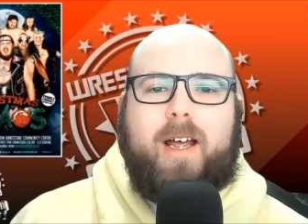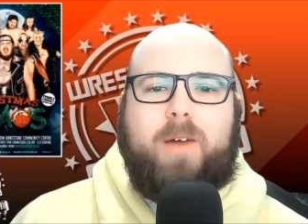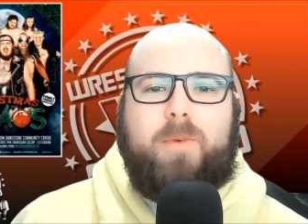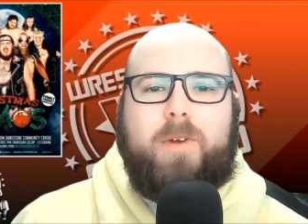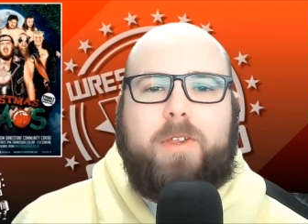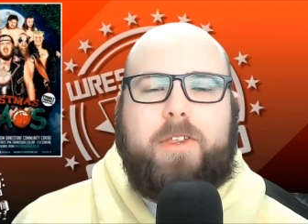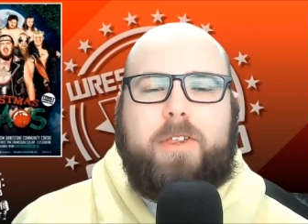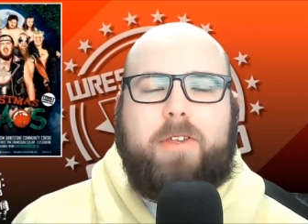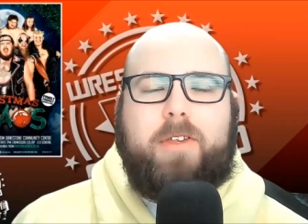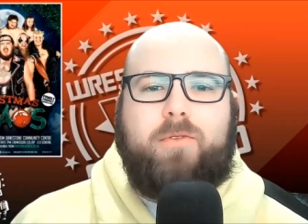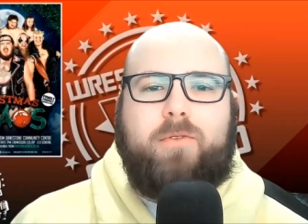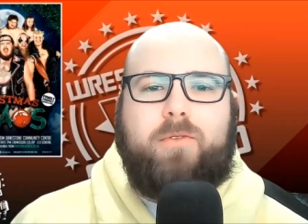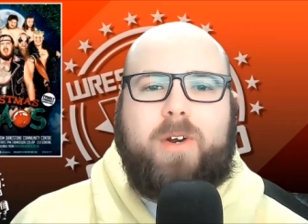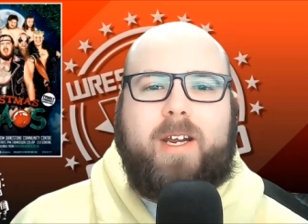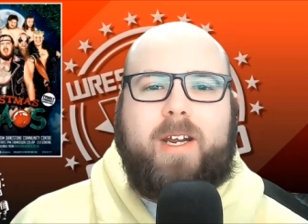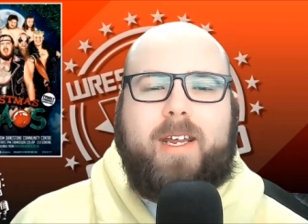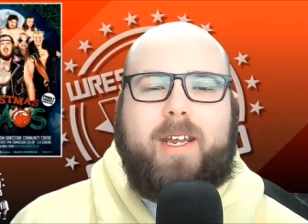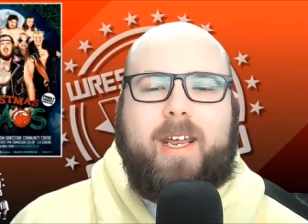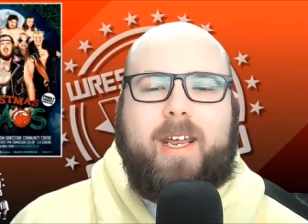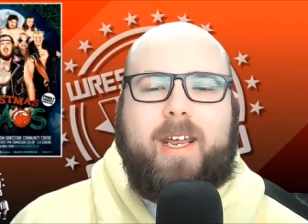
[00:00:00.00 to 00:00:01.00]
Uh, with
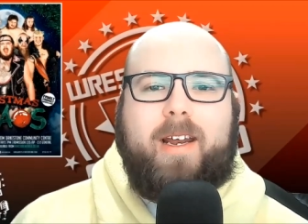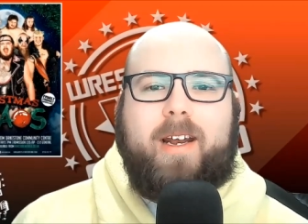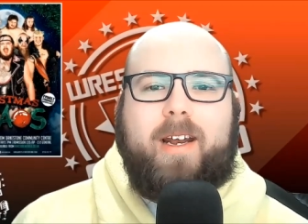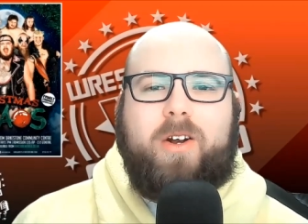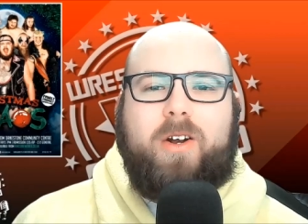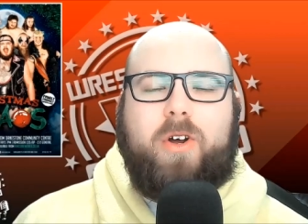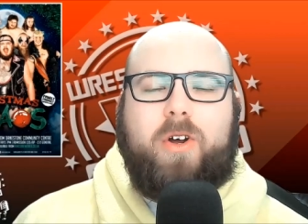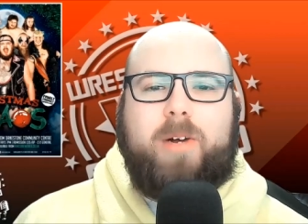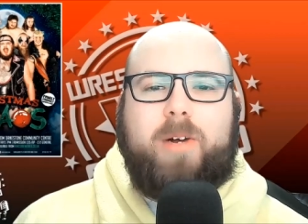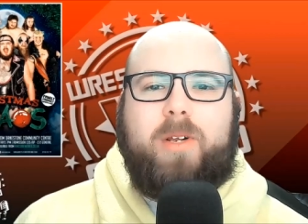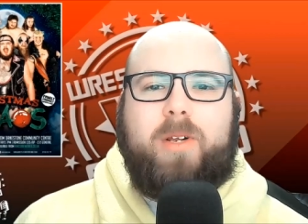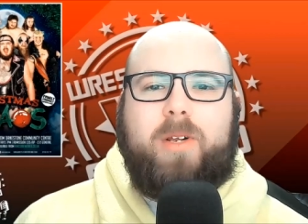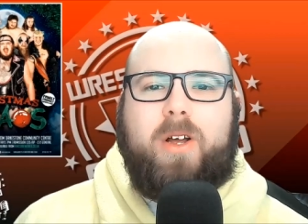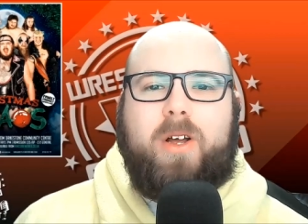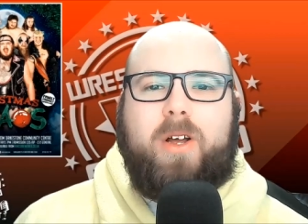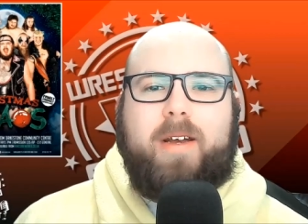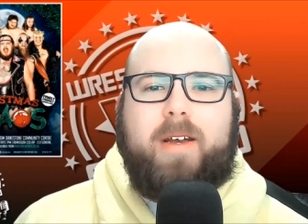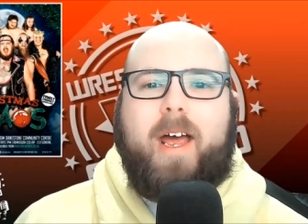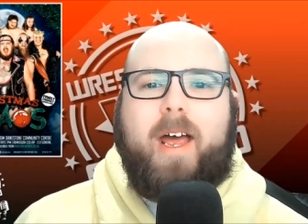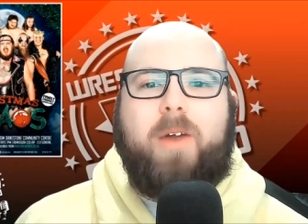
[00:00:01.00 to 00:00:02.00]
Ronan King and Connor
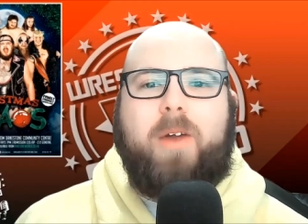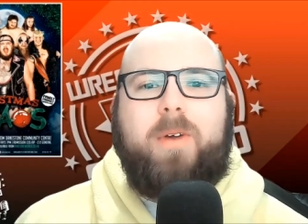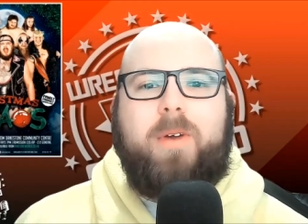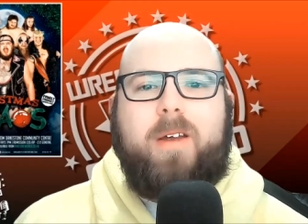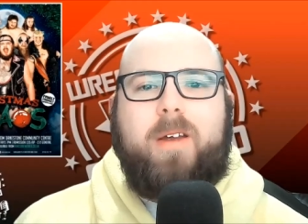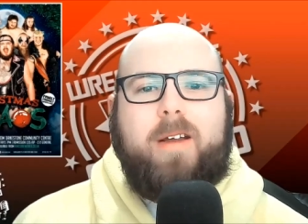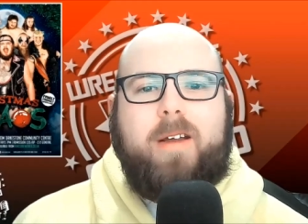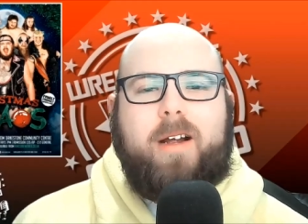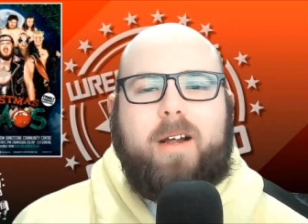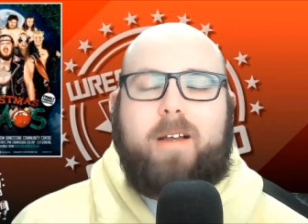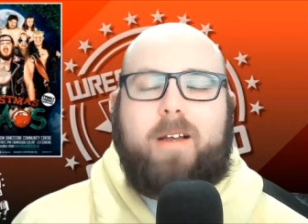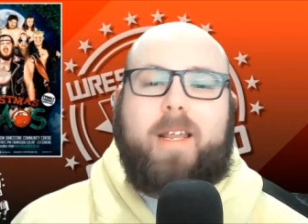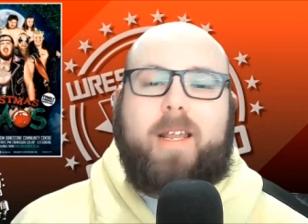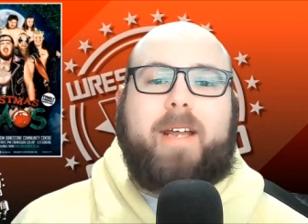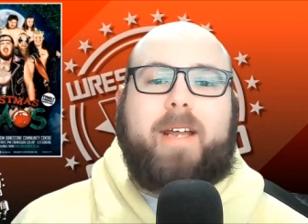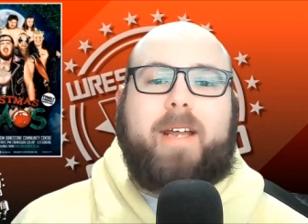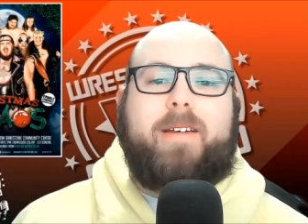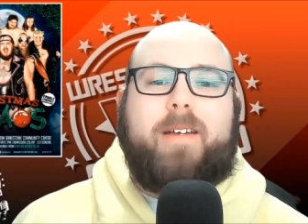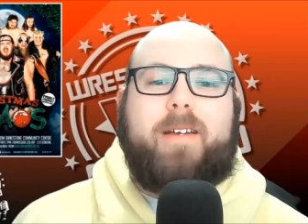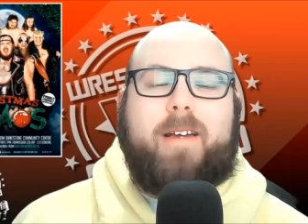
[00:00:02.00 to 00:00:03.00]
Malloy now
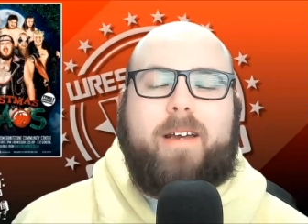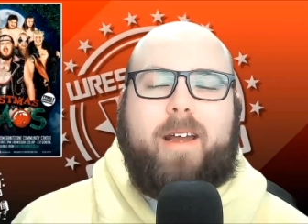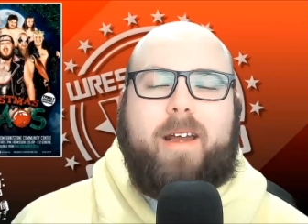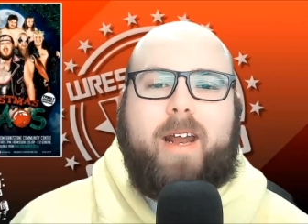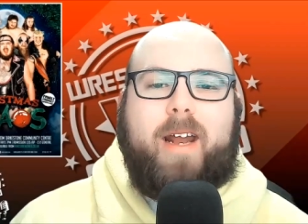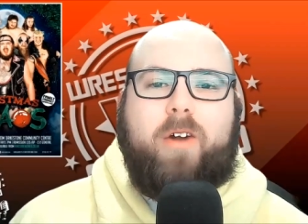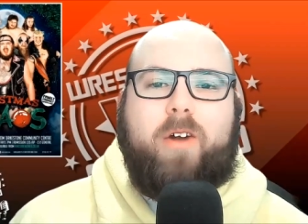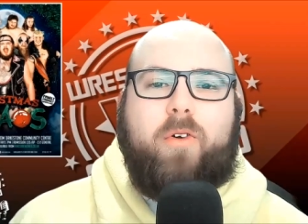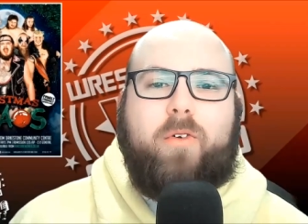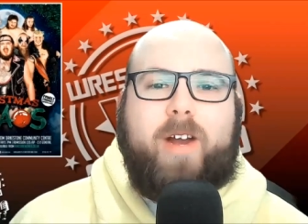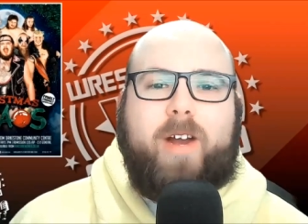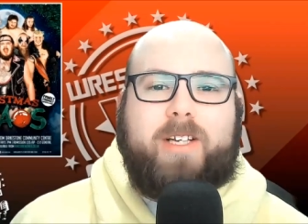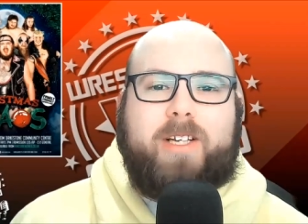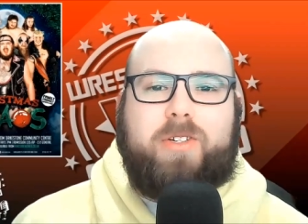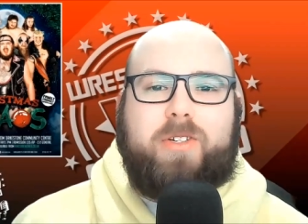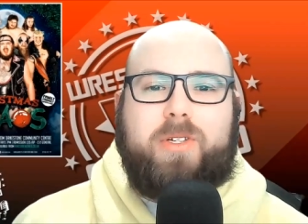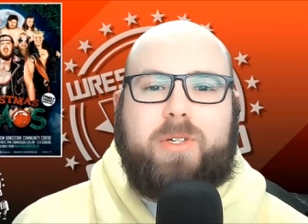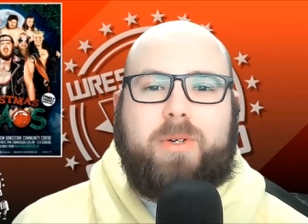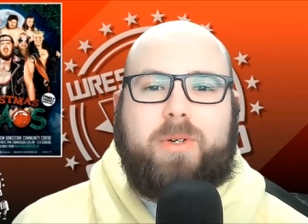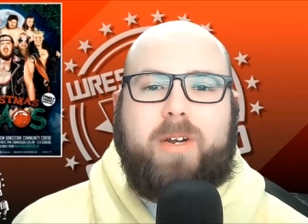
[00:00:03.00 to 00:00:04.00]
aligned in
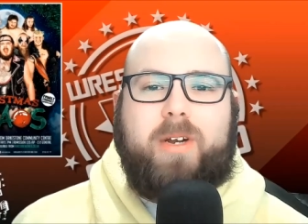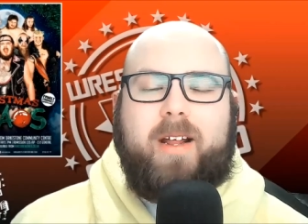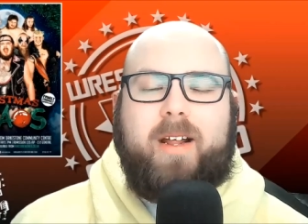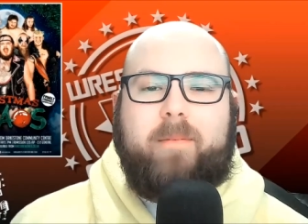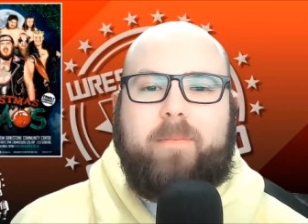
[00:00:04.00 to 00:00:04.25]
WrestleZone.